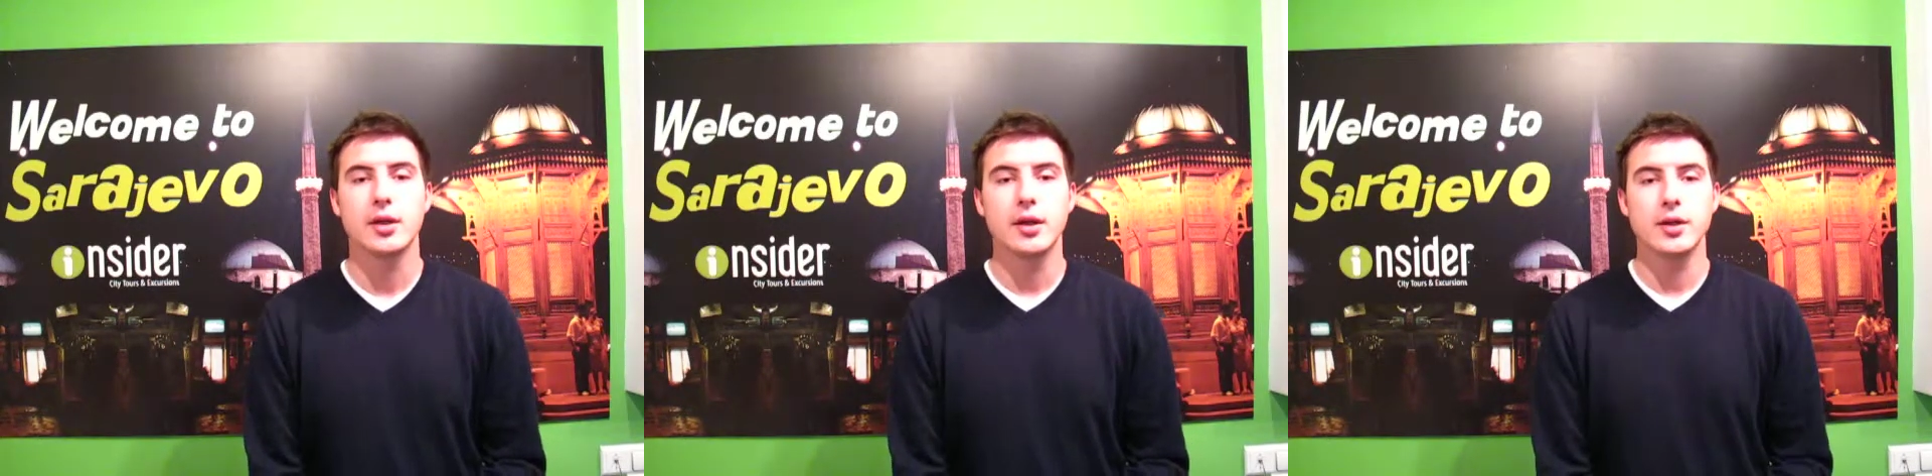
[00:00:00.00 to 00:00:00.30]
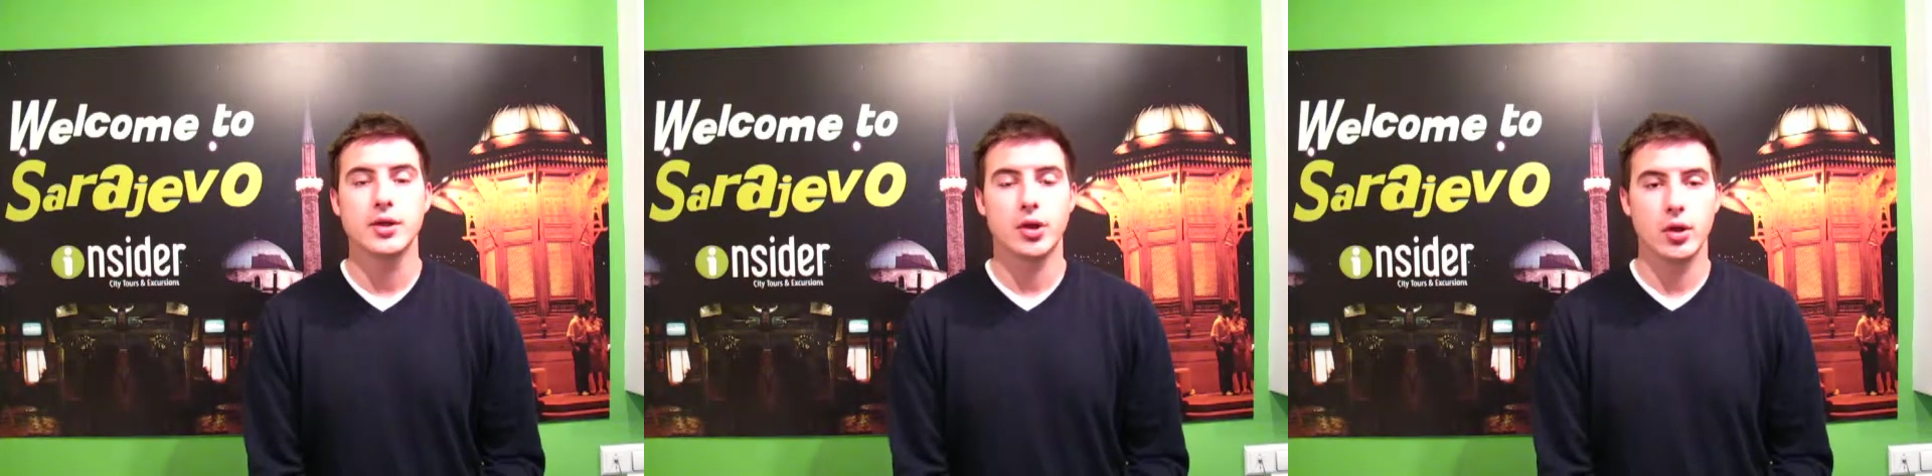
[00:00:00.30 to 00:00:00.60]

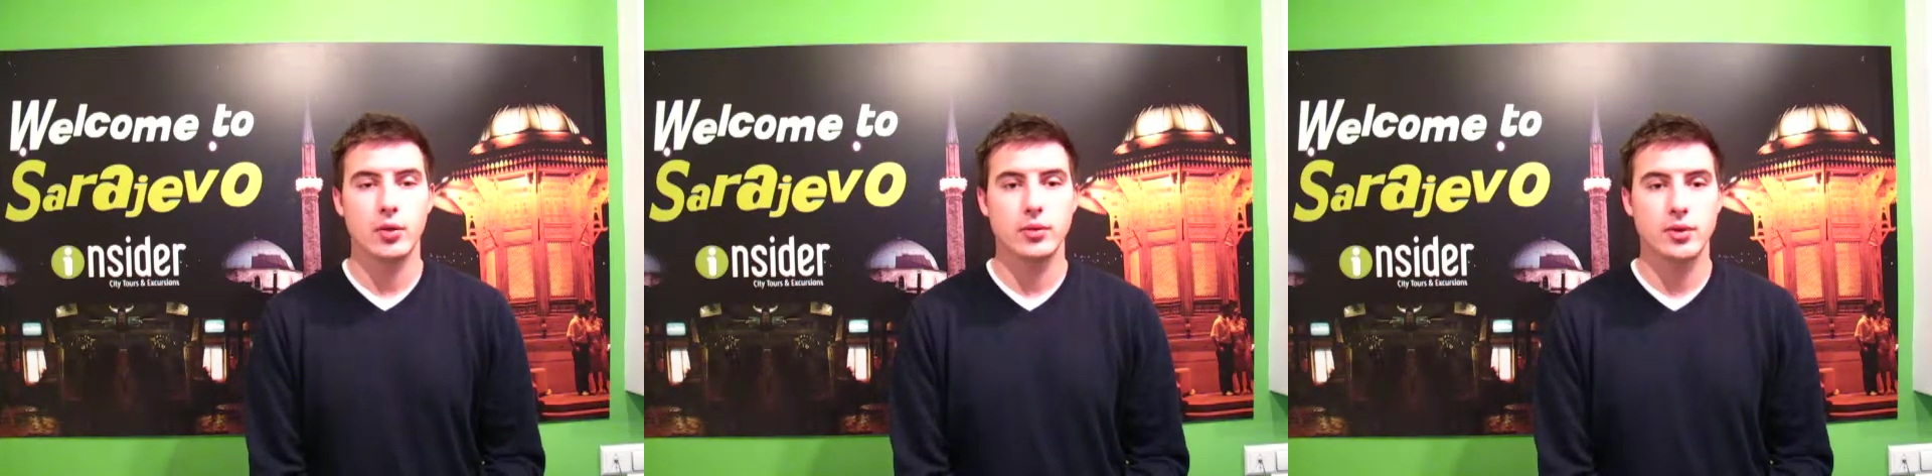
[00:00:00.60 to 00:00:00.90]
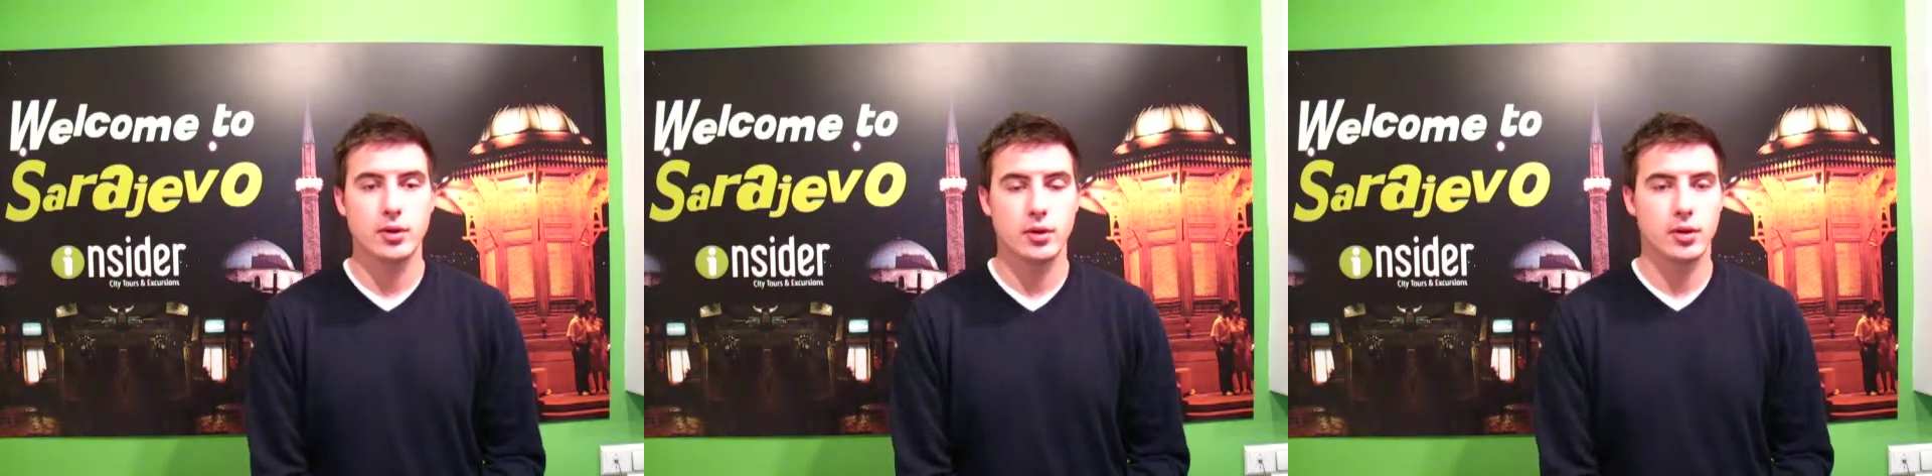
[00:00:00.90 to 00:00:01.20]
This
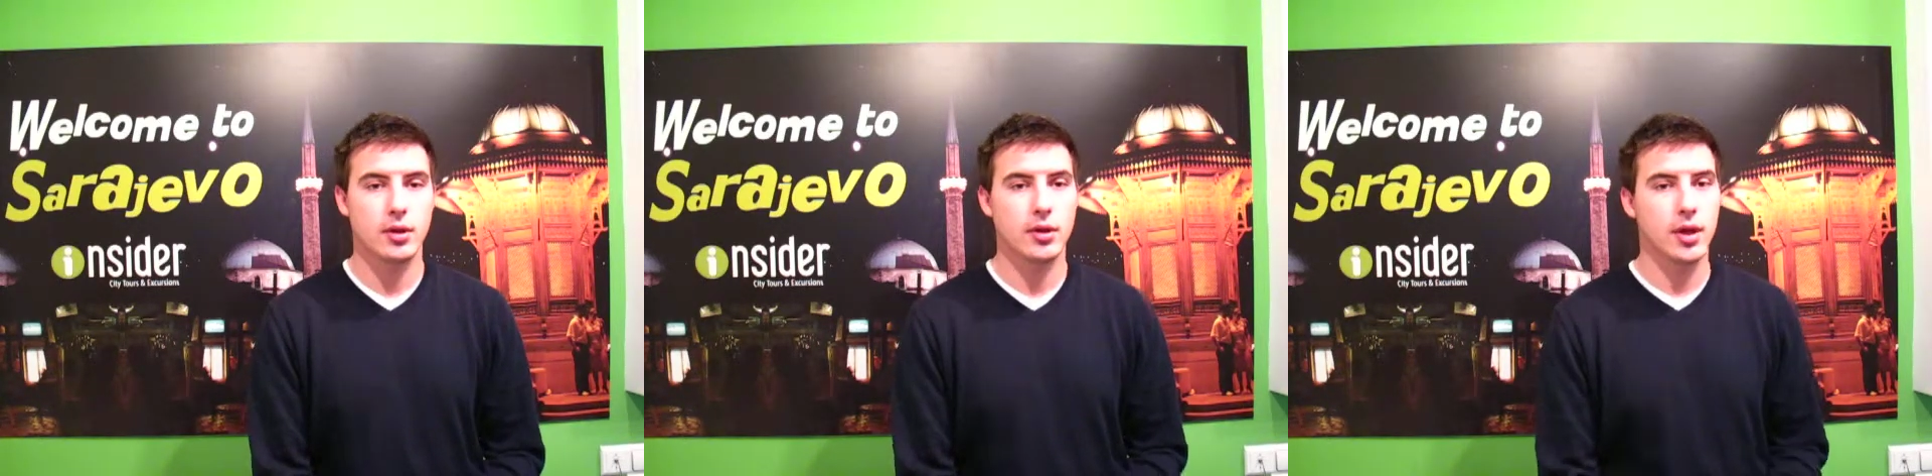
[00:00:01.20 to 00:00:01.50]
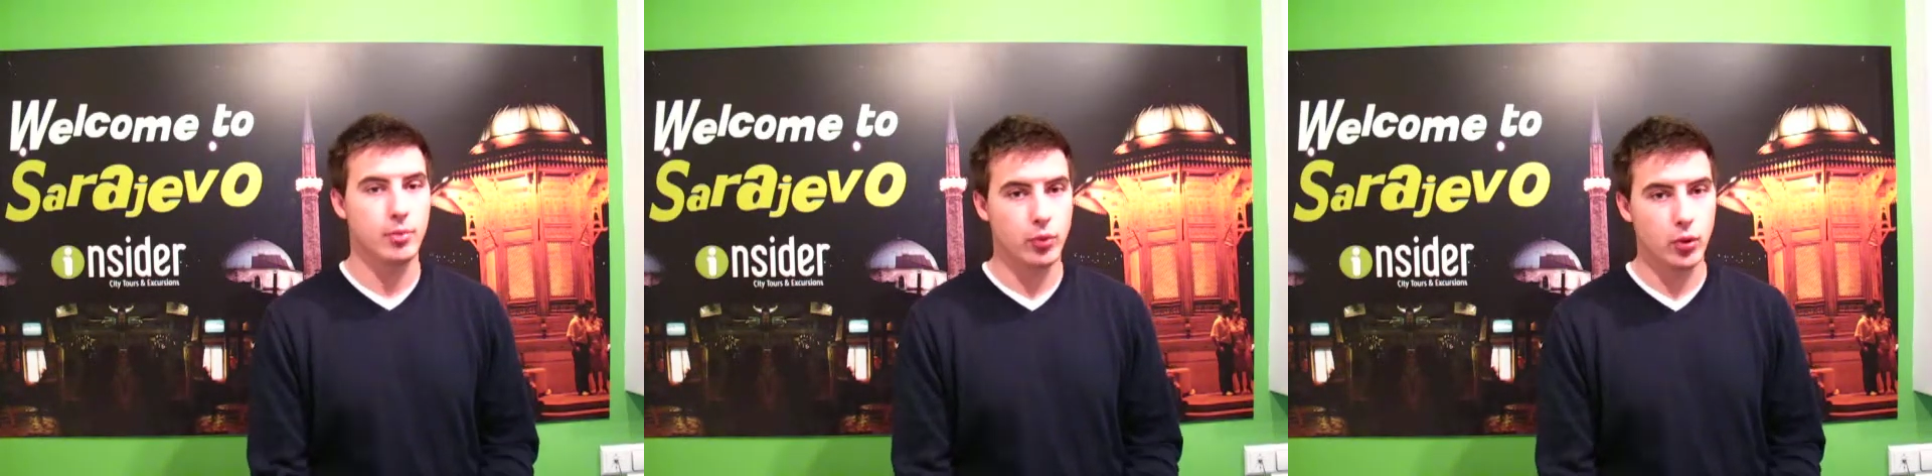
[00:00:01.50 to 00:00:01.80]
shows
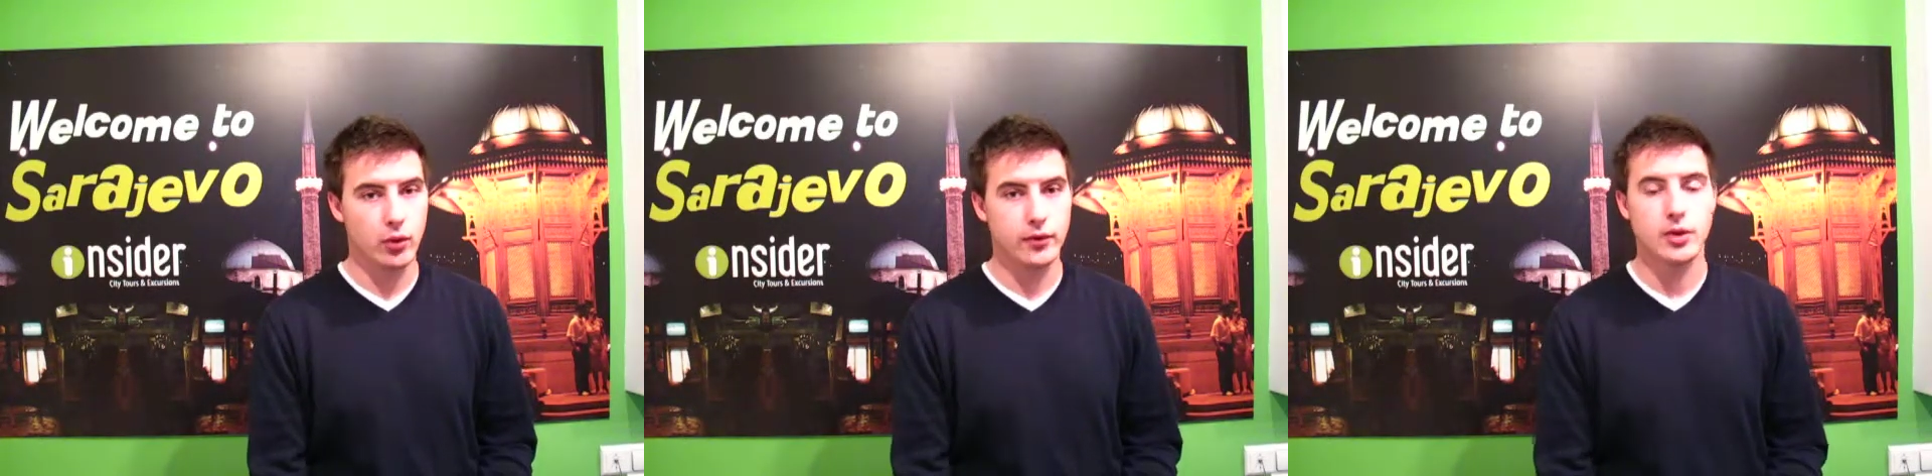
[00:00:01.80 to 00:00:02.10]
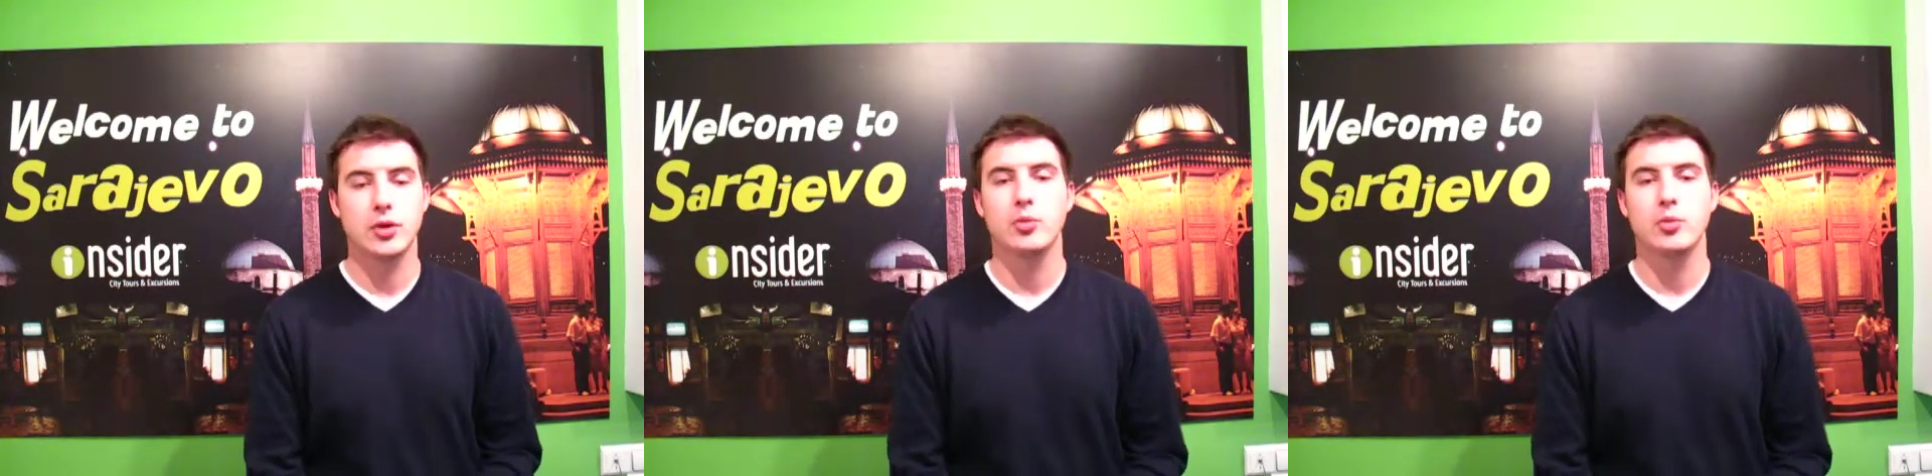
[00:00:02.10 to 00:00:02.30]
and proves